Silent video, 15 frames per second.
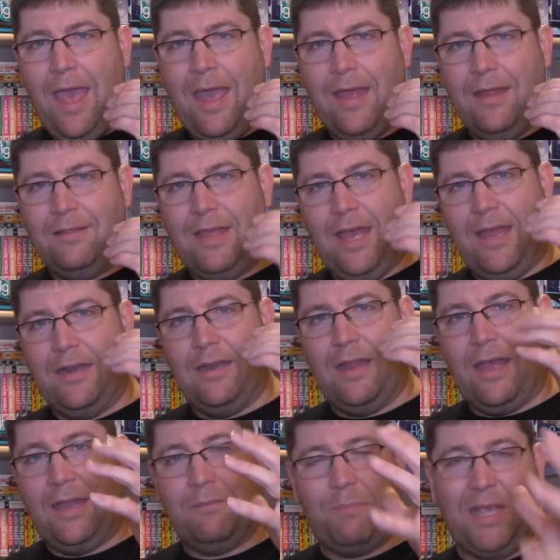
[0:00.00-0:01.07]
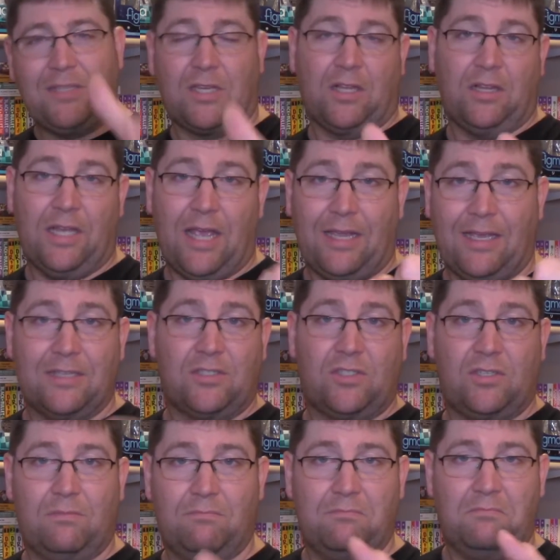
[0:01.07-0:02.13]
And then, and basically, I
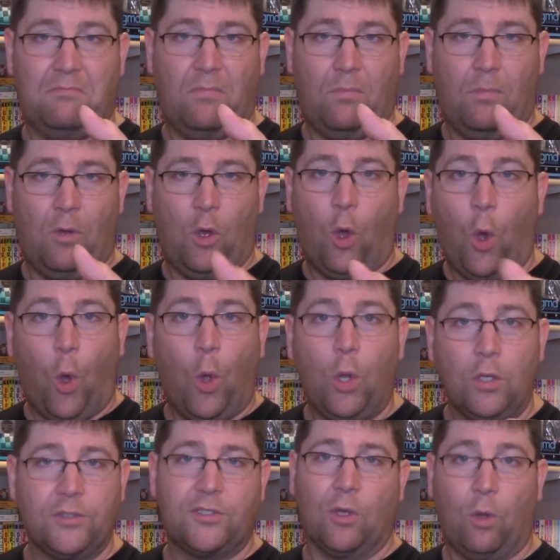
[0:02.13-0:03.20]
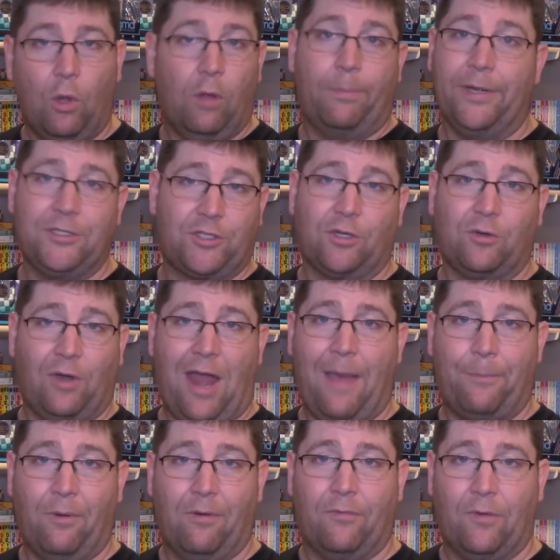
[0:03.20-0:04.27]
guess, holds a whole bunch of
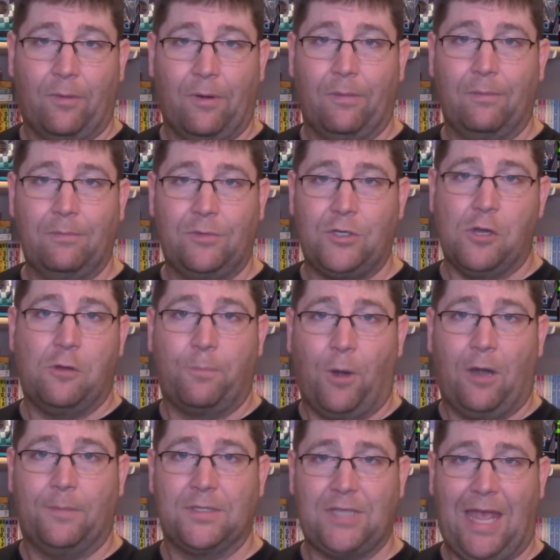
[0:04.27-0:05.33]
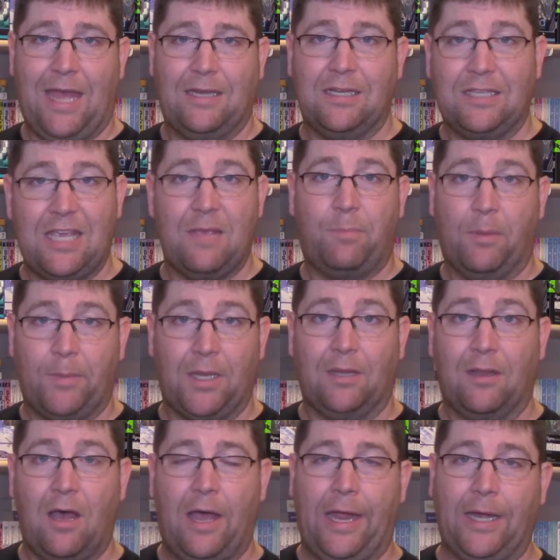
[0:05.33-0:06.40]
crap over Duke Barma's head to keep him
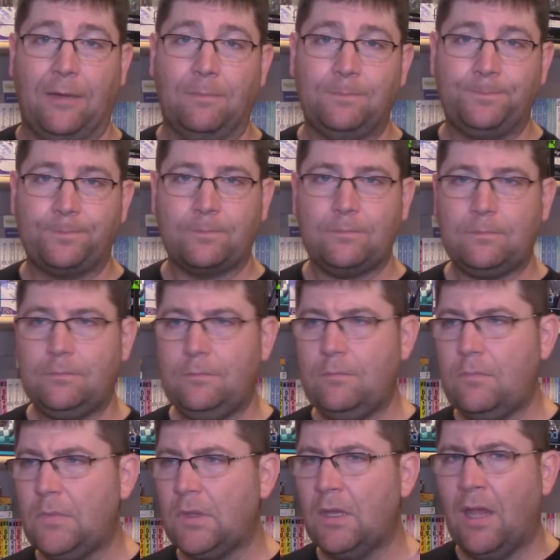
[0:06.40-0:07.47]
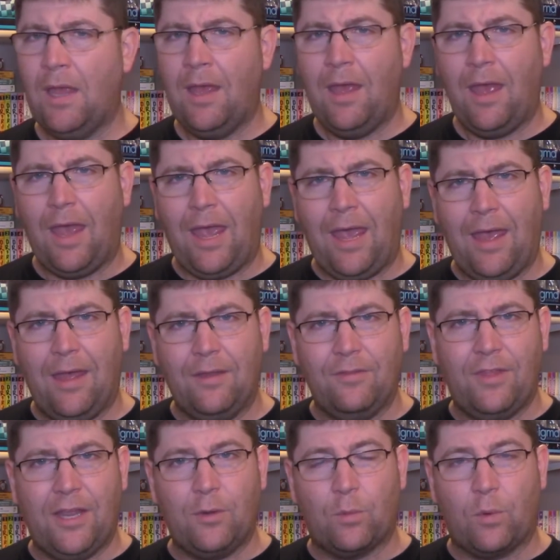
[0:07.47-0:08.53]
in line.
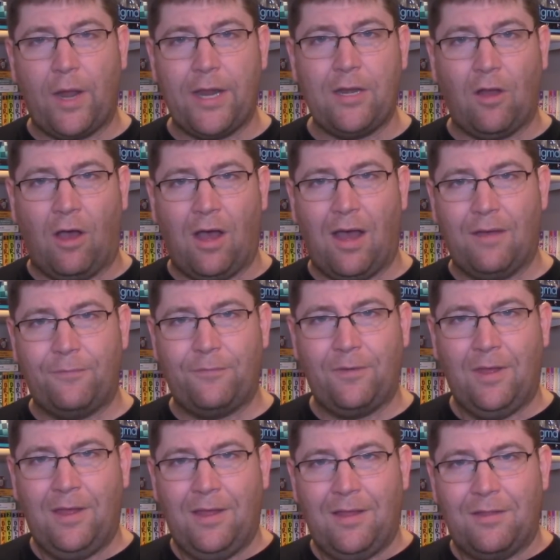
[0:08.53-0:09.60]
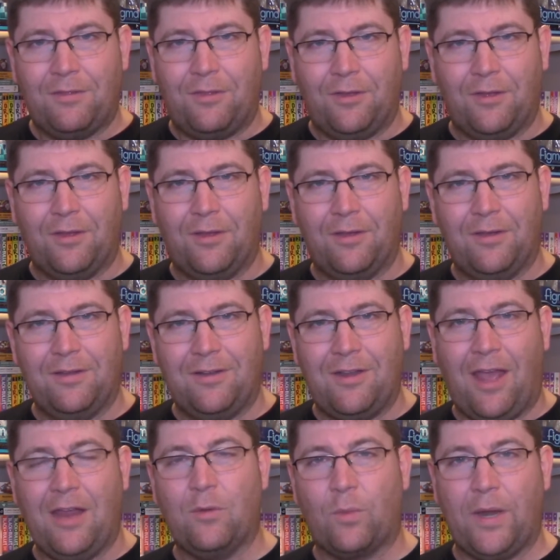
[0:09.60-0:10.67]
And they write off the
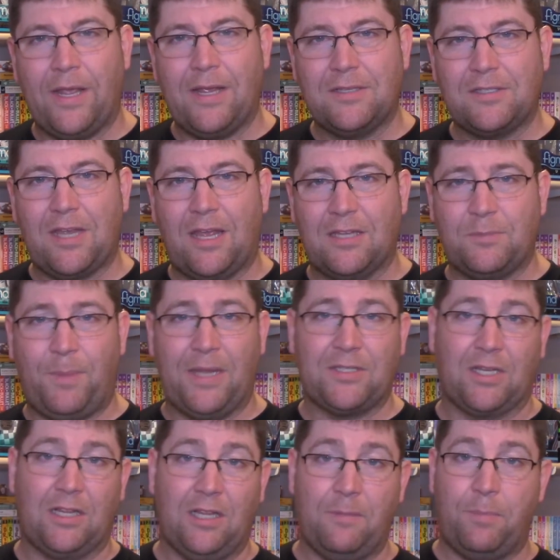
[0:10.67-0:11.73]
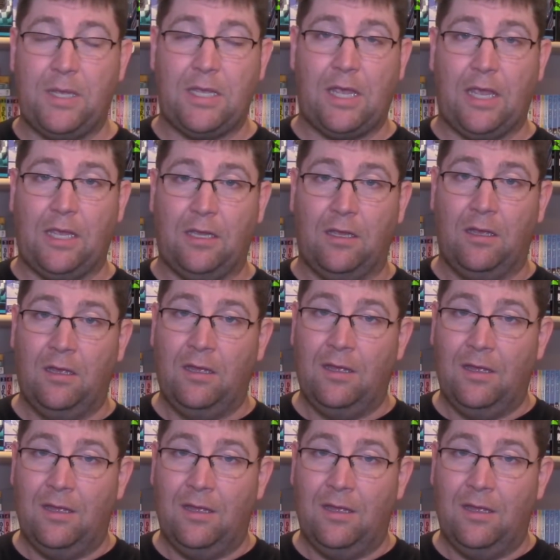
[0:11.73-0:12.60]
night rays as basically being